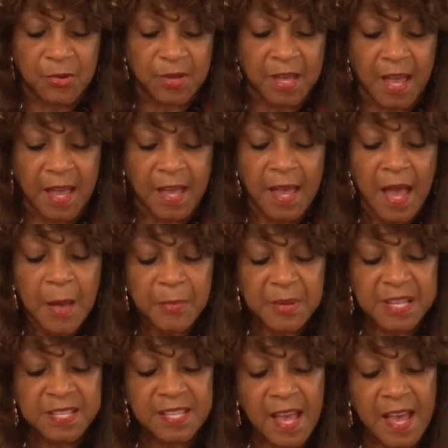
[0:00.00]
okay?
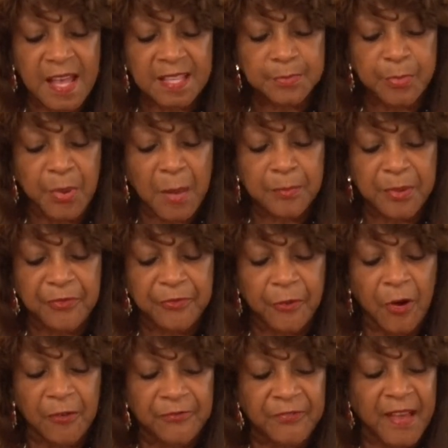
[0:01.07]
But it says, But
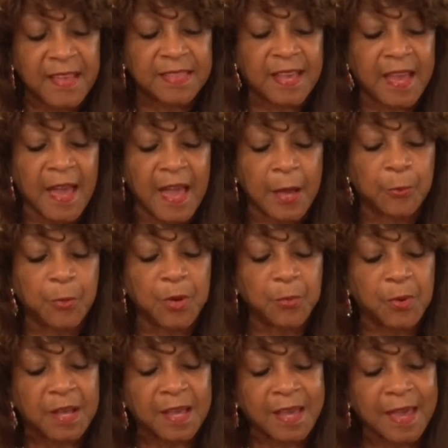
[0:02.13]
before faith came, we
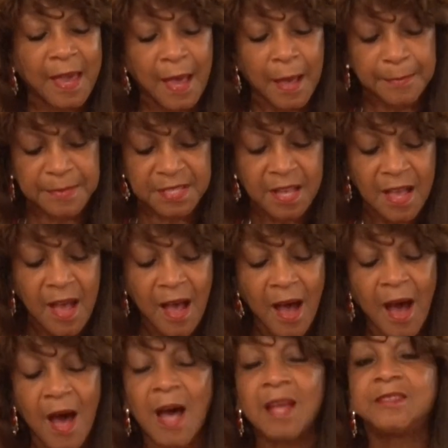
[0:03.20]
were kept
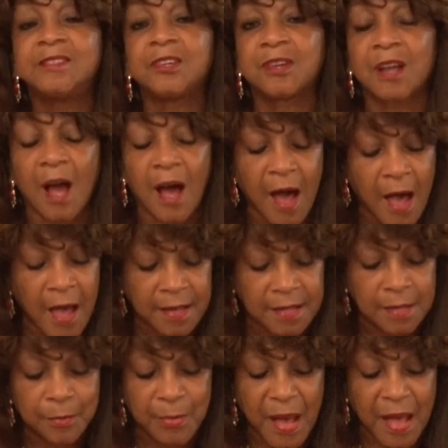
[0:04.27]
under God
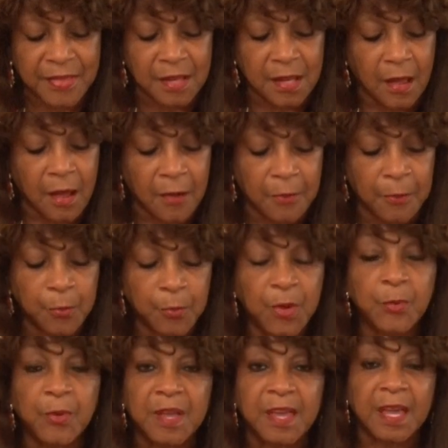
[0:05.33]
by the law.
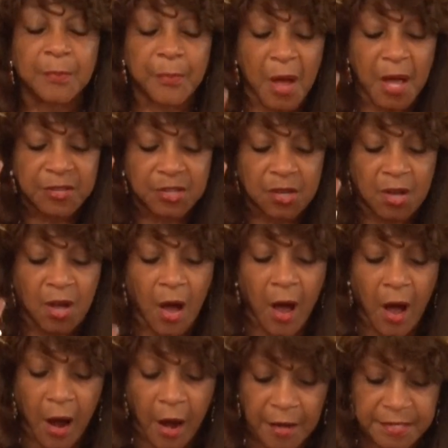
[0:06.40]
We were kept under
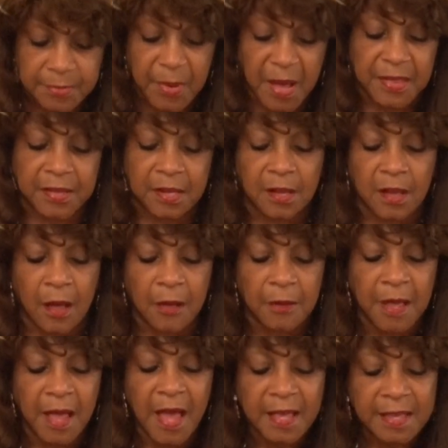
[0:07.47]
guard by the law,
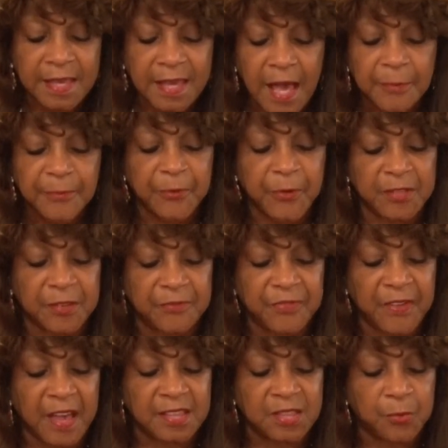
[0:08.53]
kept for the
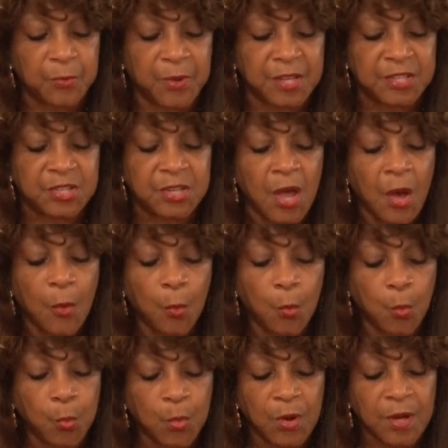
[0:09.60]
faith which
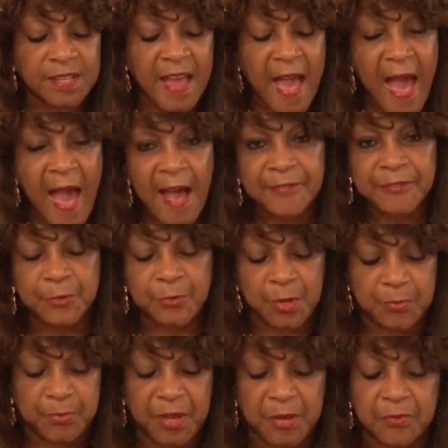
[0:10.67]
would
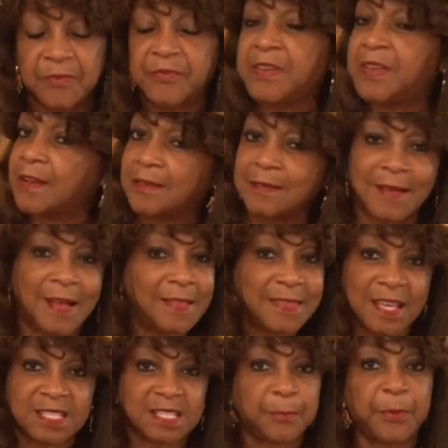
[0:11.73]
afterward be revealed.
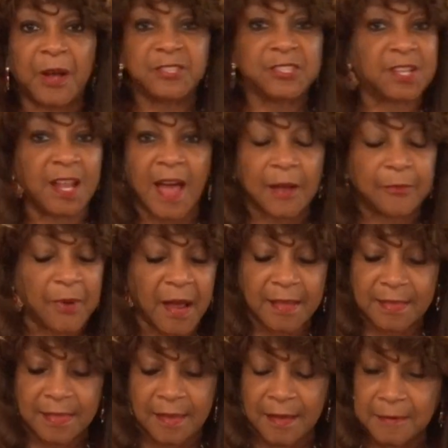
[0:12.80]
That's the punchline right
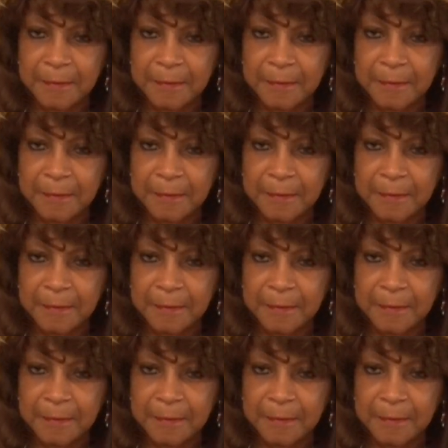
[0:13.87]
there.